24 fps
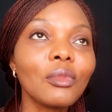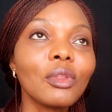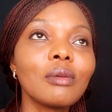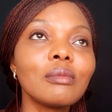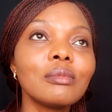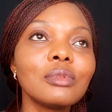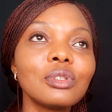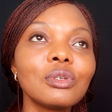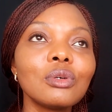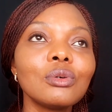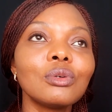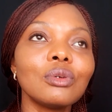
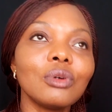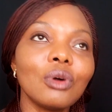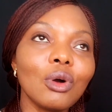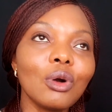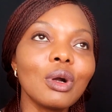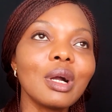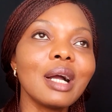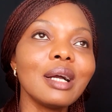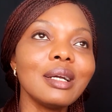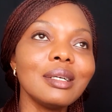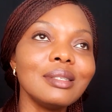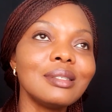So
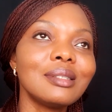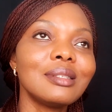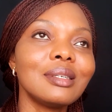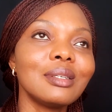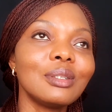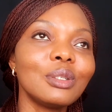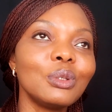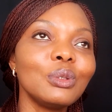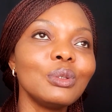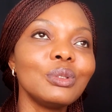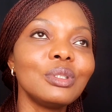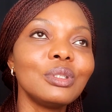Oka is a
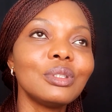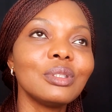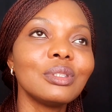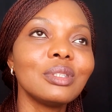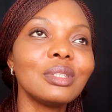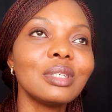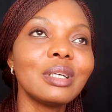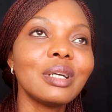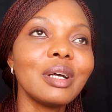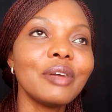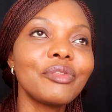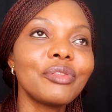good
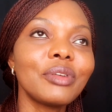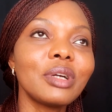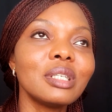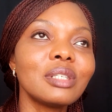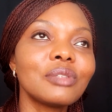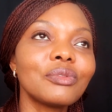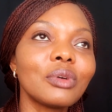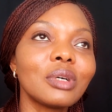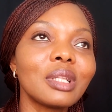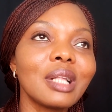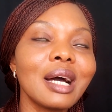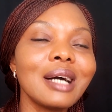reference
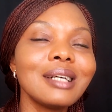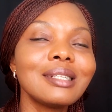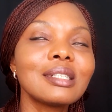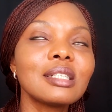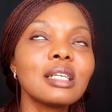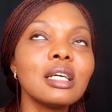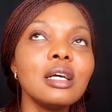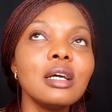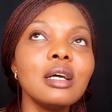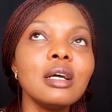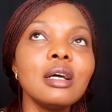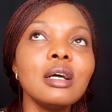for that.
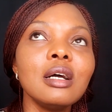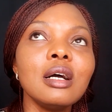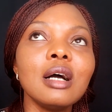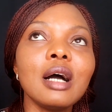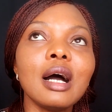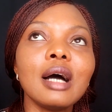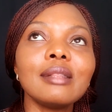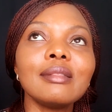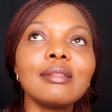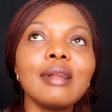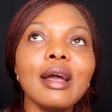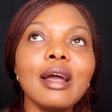
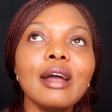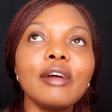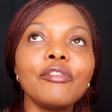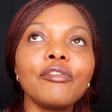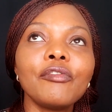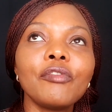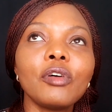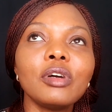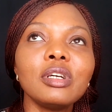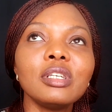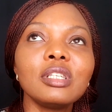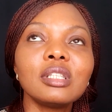And then
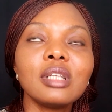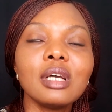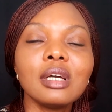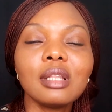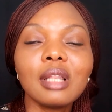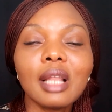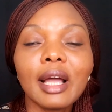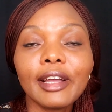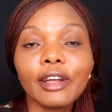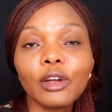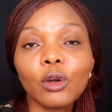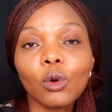for a state
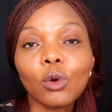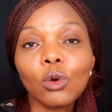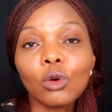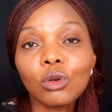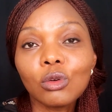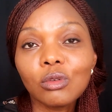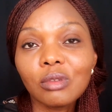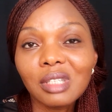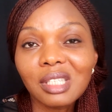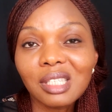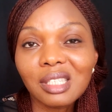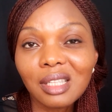like
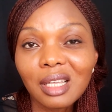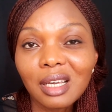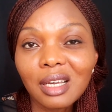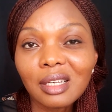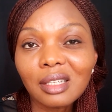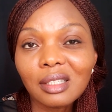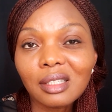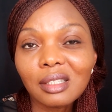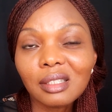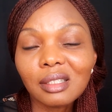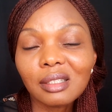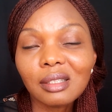Ogun
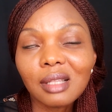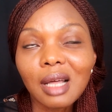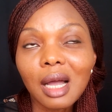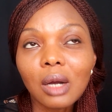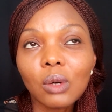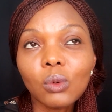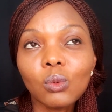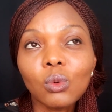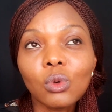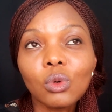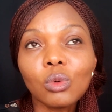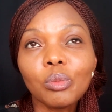State,
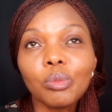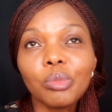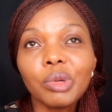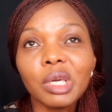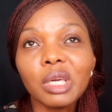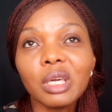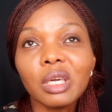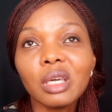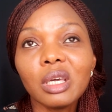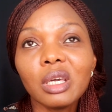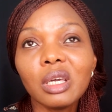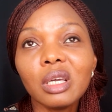that will
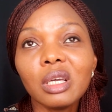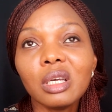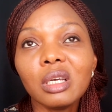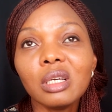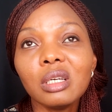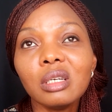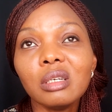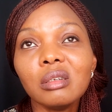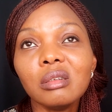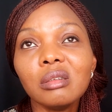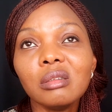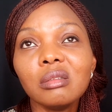
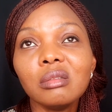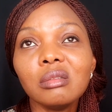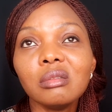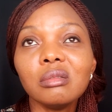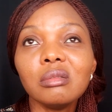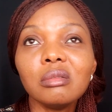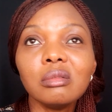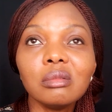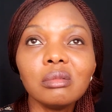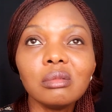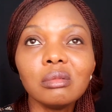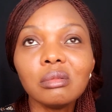
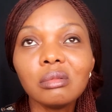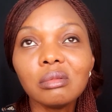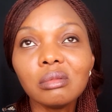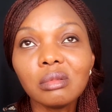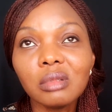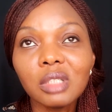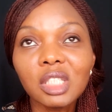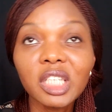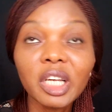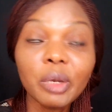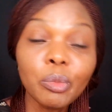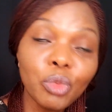
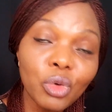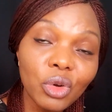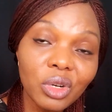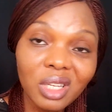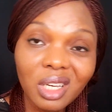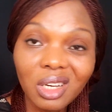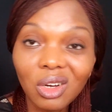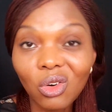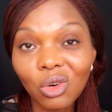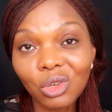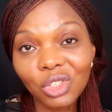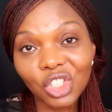be
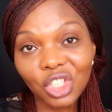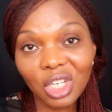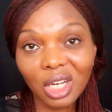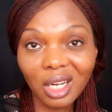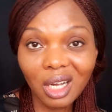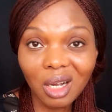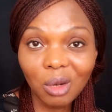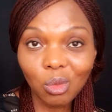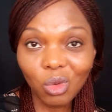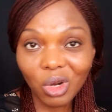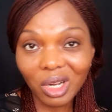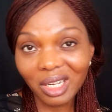Jebode or
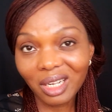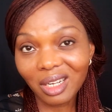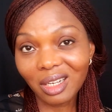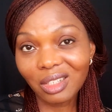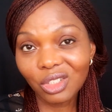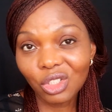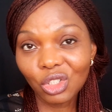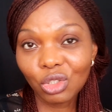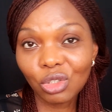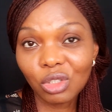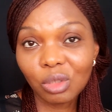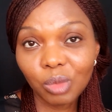Shagamu. I
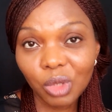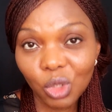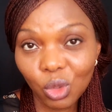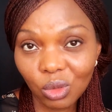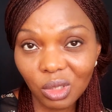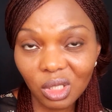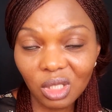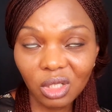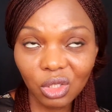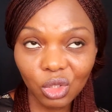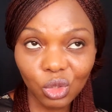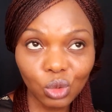can't choose
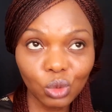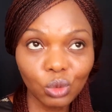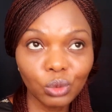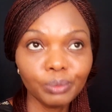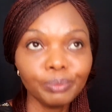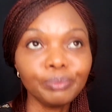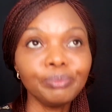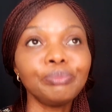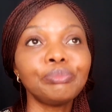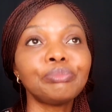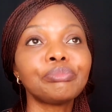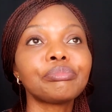between the
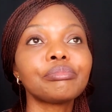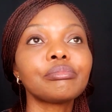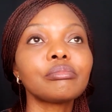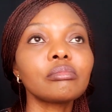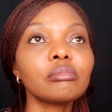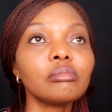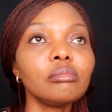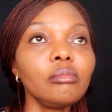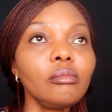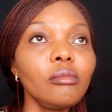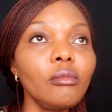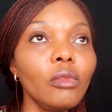two
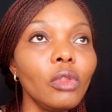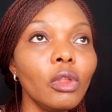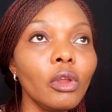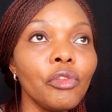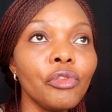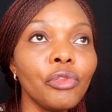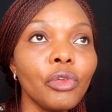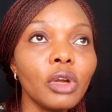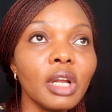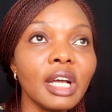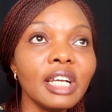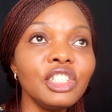
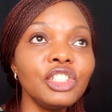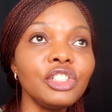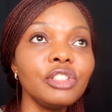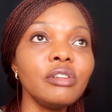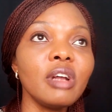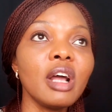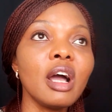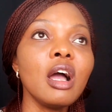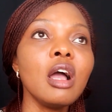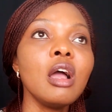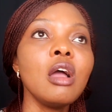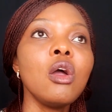for
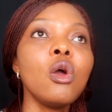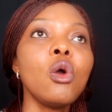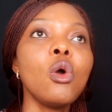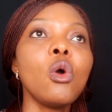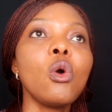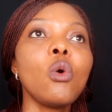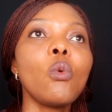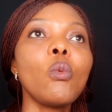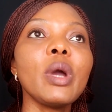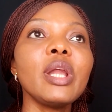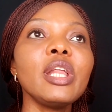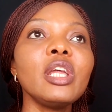Nigeria.
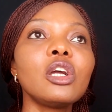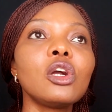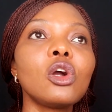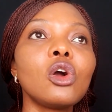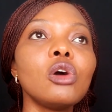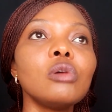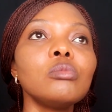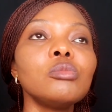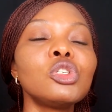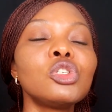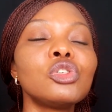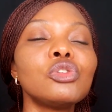When it
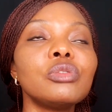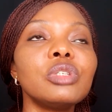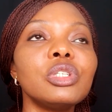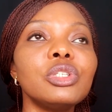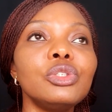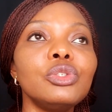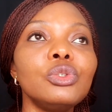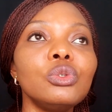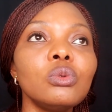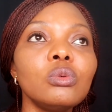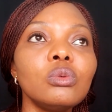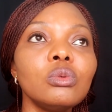comes to the
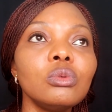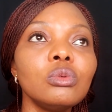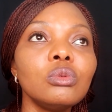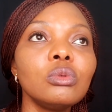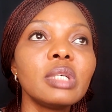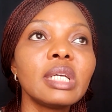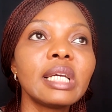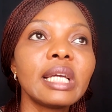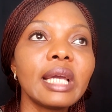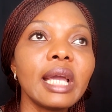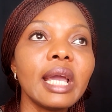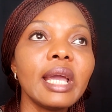
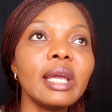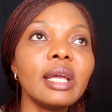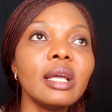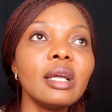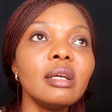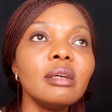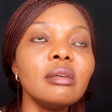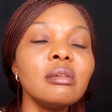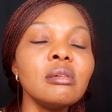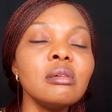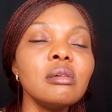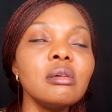
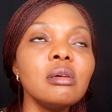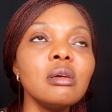UK,